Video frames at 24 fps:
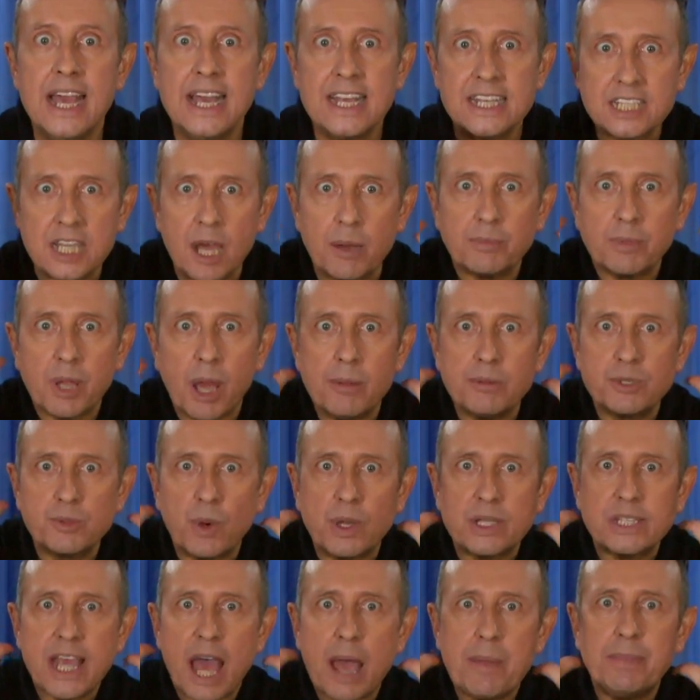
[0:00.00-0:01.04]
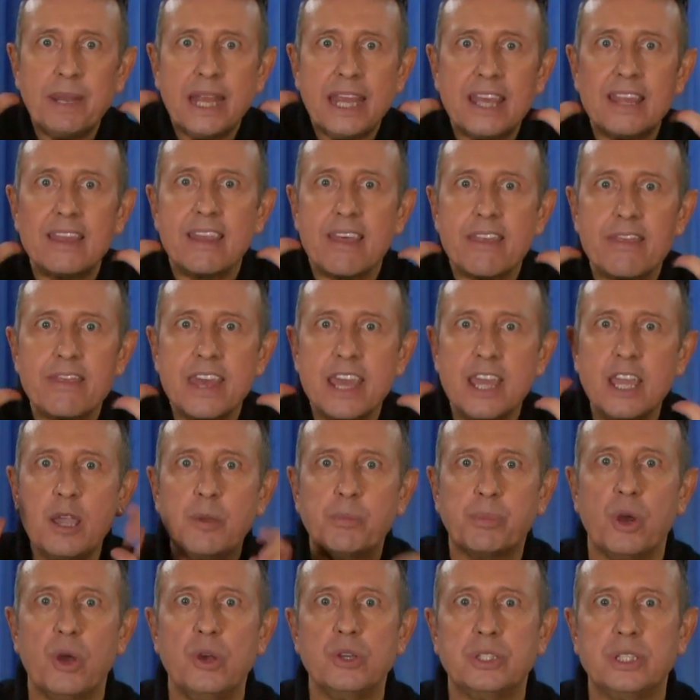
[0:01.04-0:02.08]
sometimes what's happening in the thinking
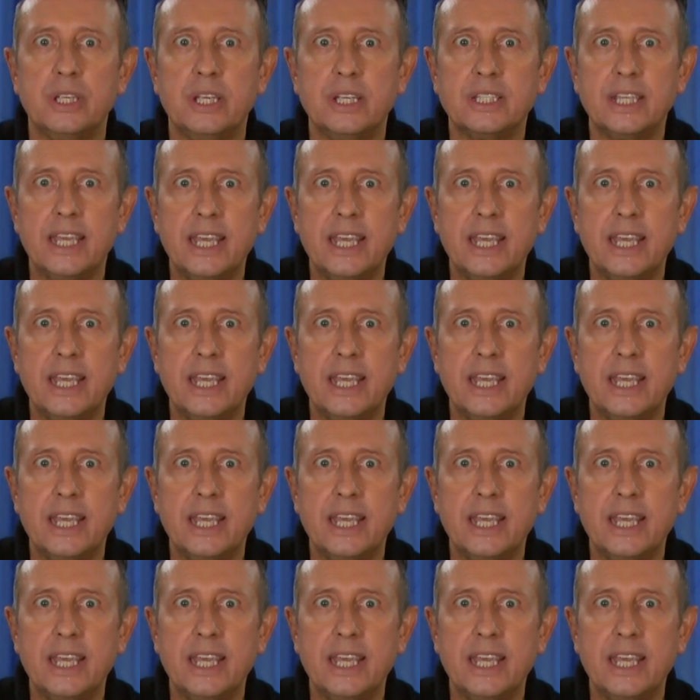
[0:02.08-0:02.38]
process